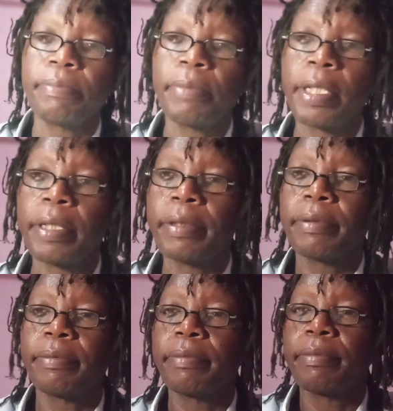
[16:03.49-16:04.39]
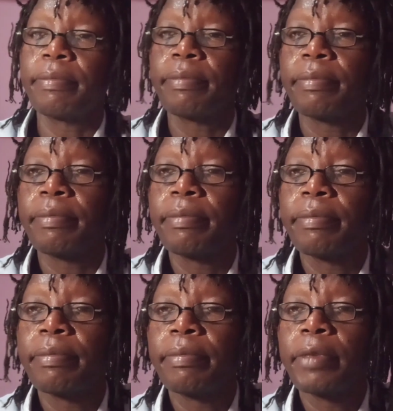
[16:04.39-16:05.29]
Bye.
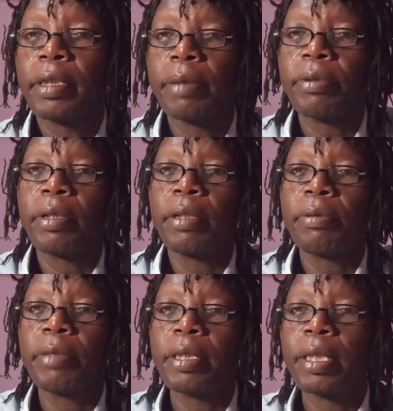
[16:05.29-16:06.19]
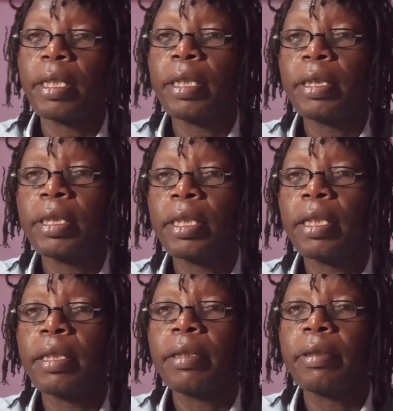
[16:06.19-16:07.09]
Subscribe to my channel, share
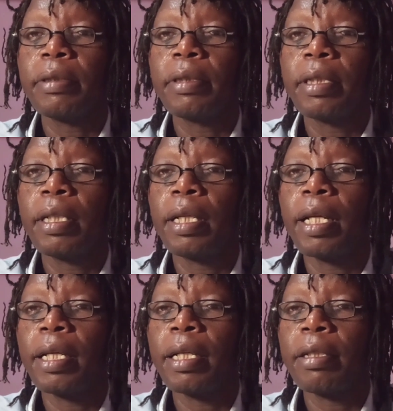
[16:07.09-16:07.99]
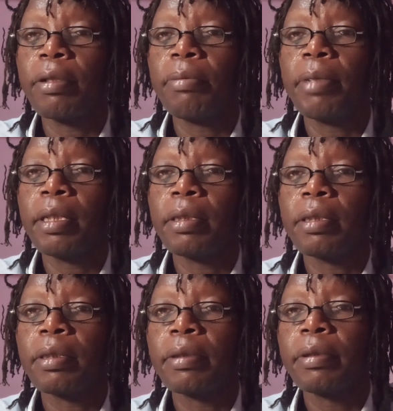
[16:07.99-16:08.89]
and like and
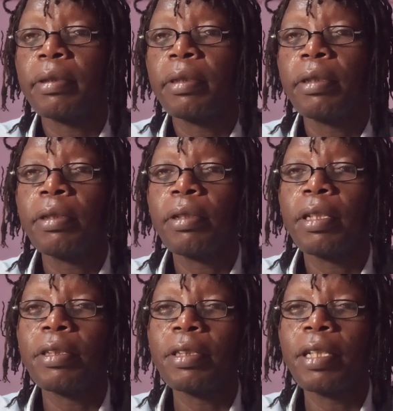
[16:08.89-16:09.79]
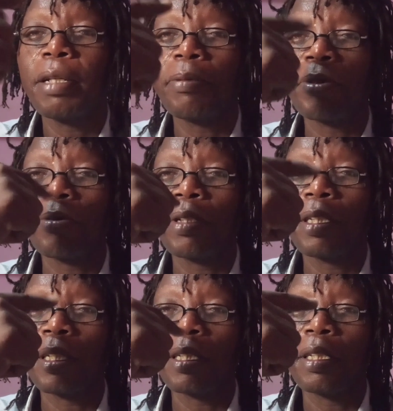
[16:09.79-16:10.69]
comment. You can see I'm
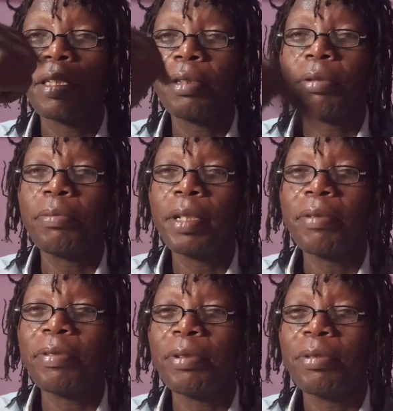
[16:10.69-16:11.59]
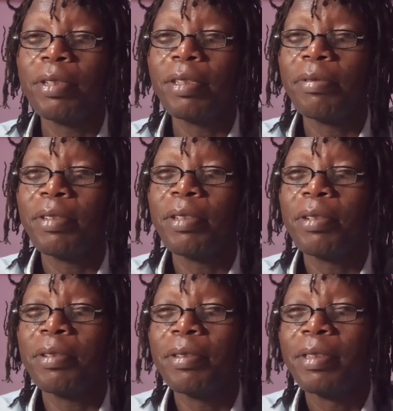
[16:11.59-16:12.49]
sweating to make for you this video.
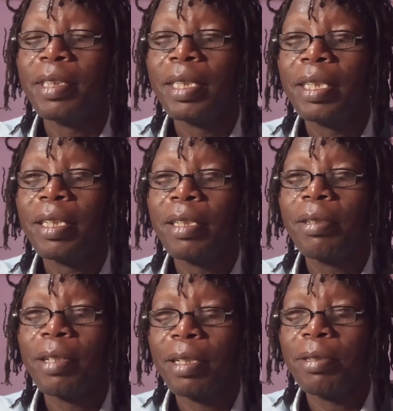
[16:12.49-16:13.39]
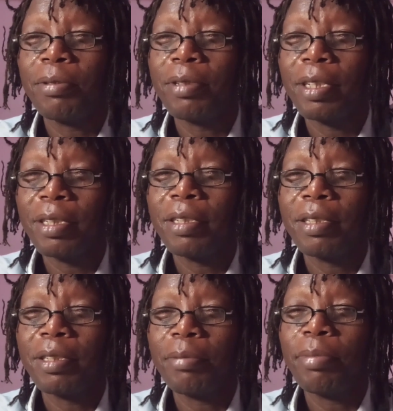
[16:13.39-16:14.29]
Can't you
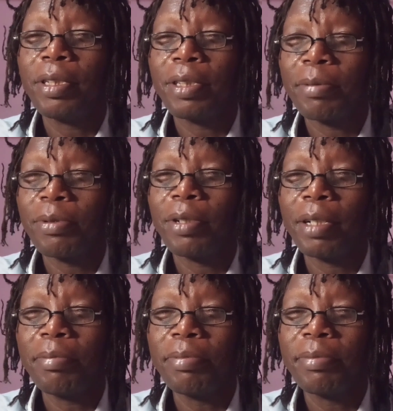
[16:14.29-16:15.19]
just simply subscribe?